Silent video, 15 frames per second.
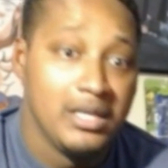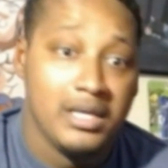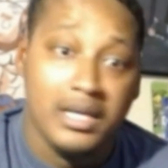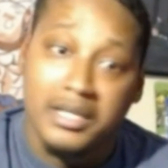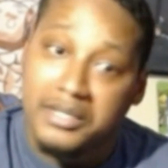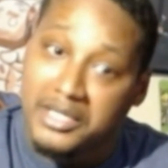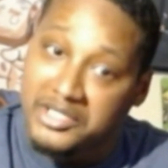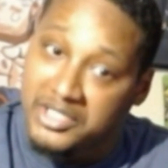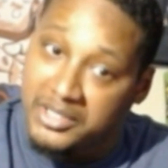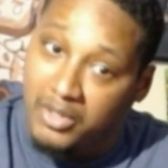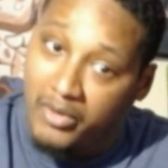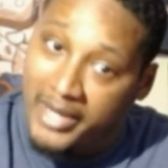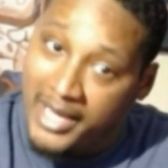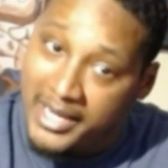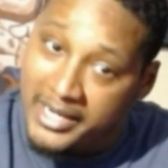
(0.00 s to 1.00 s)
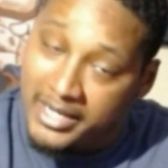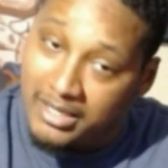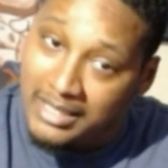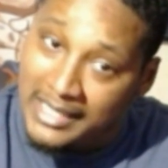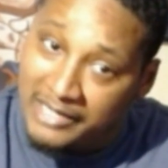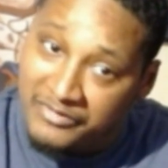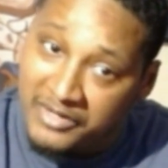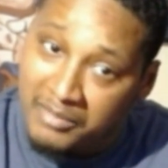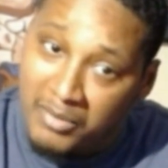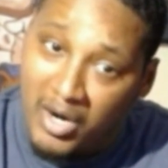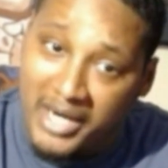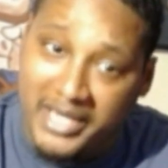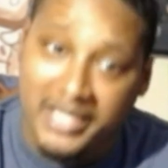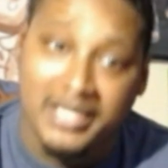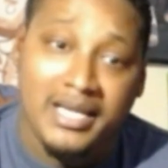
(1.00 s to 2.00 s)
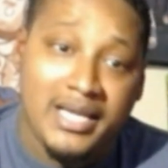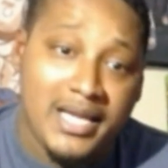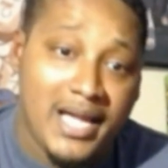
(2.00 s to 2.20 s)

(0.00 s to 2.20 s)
Nintendo handheld left in the market,